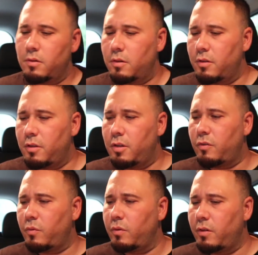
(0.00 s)
Uh,
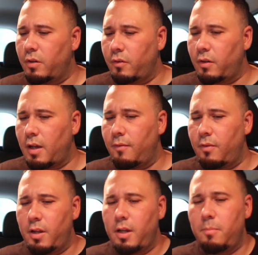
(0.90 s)
this one doesn't
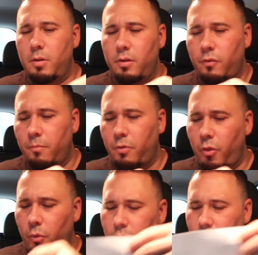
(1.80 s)
have a name, but it's from
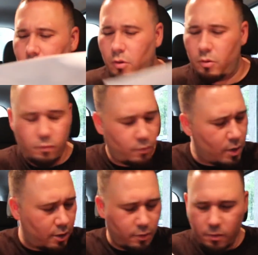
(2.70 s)
Thornton,
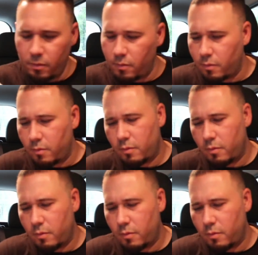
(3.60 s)
Colorado.